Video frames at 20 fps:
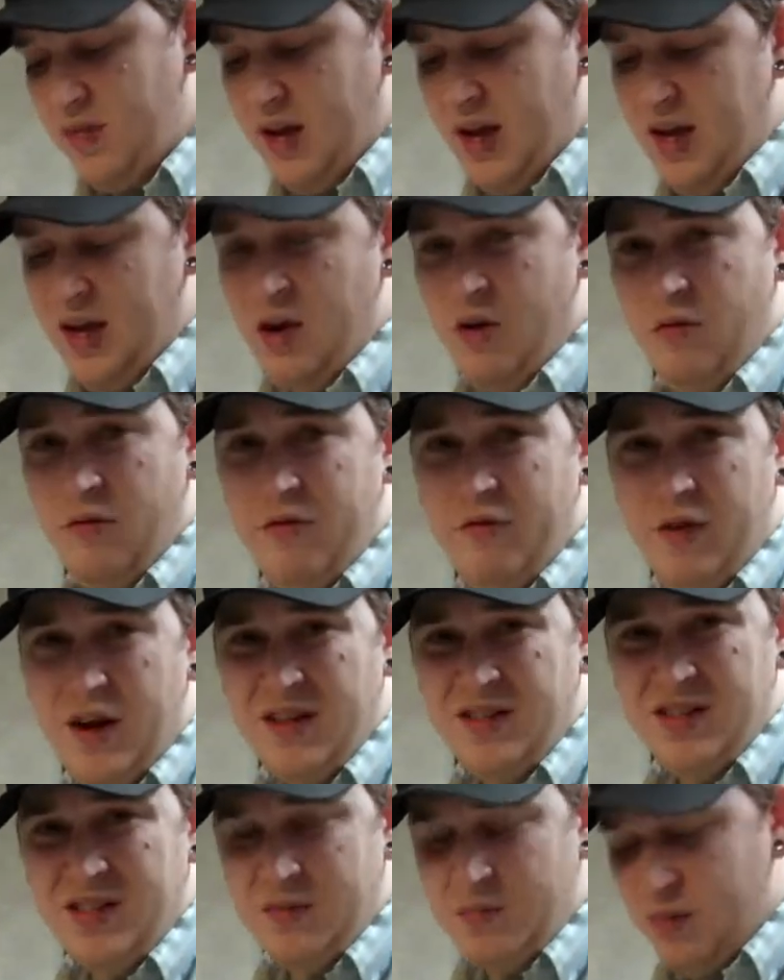hang out with
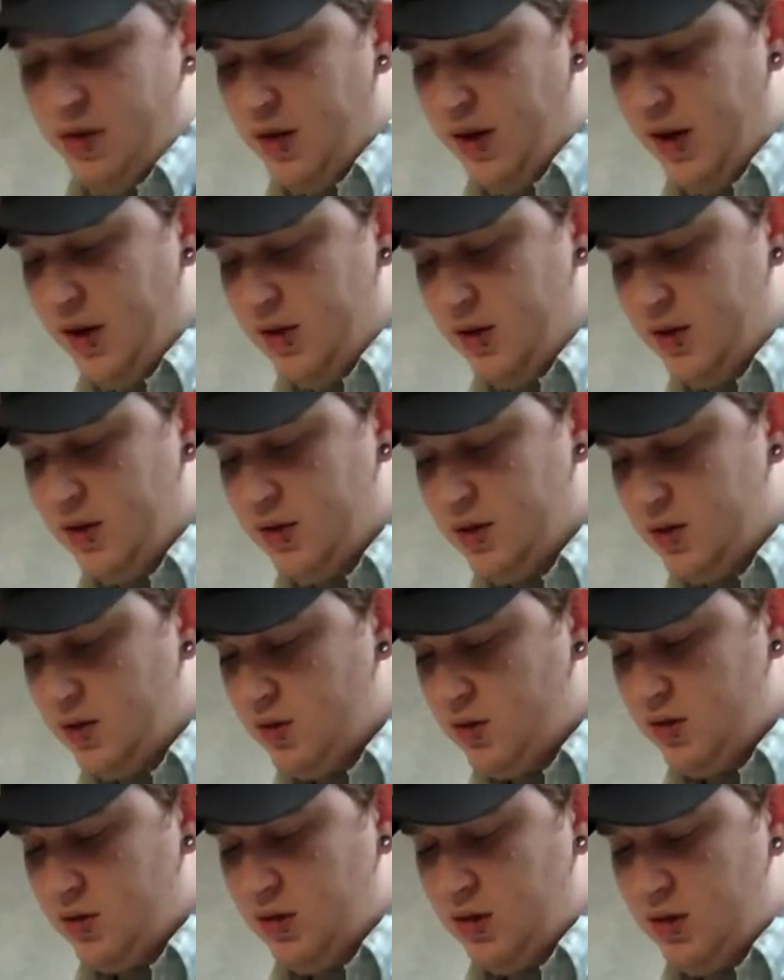friends and play it.
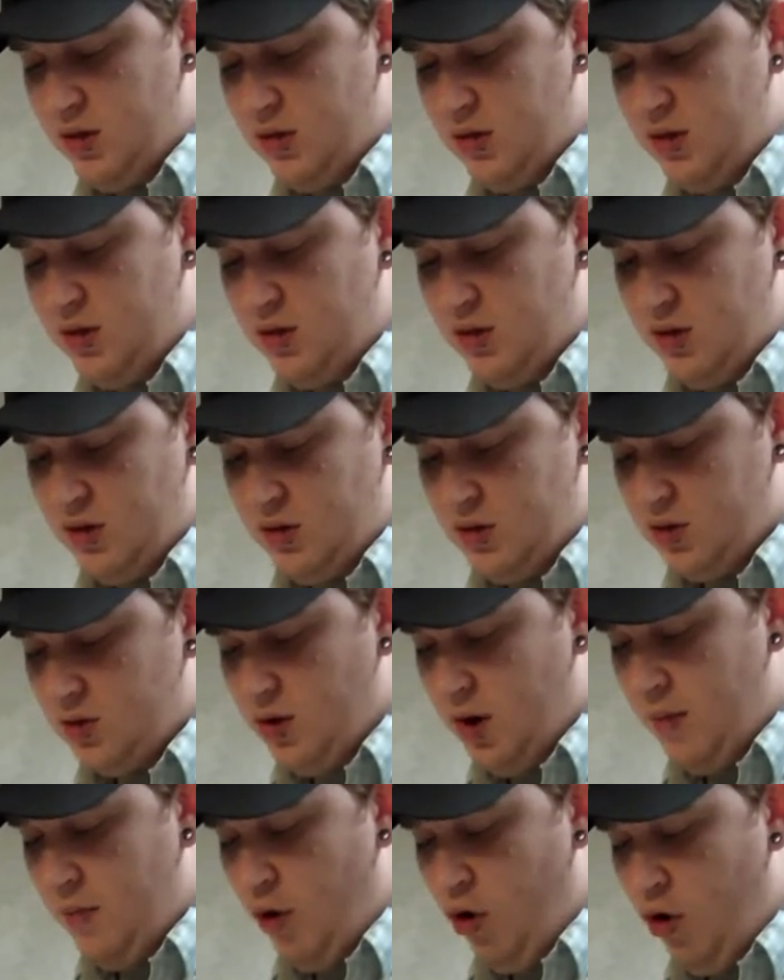
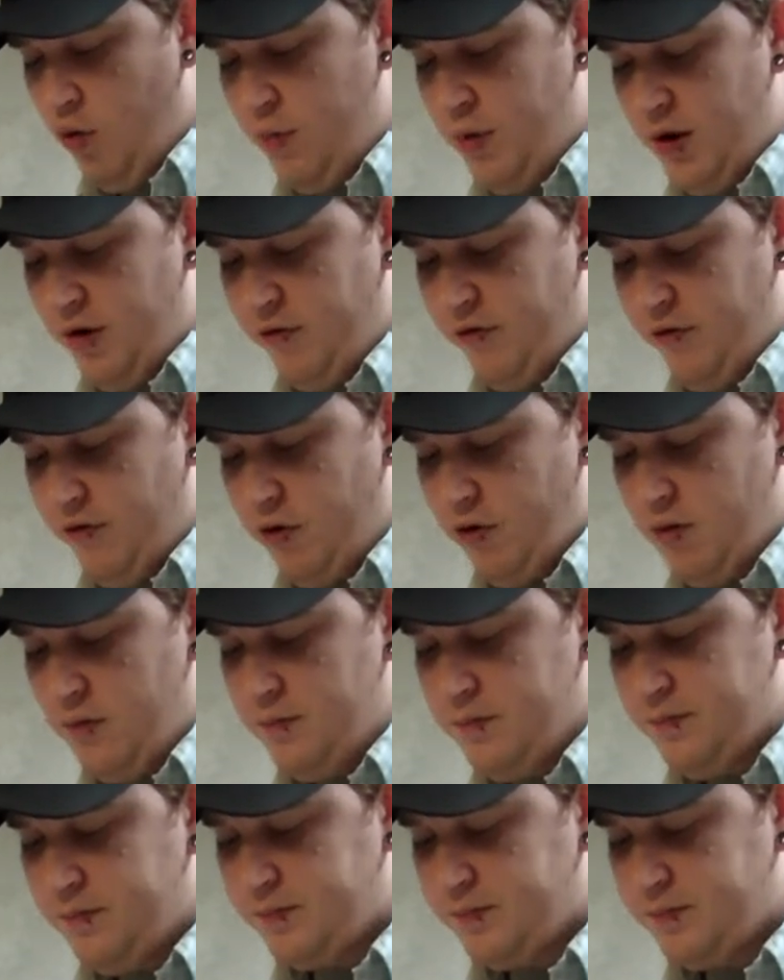So I'm hoping for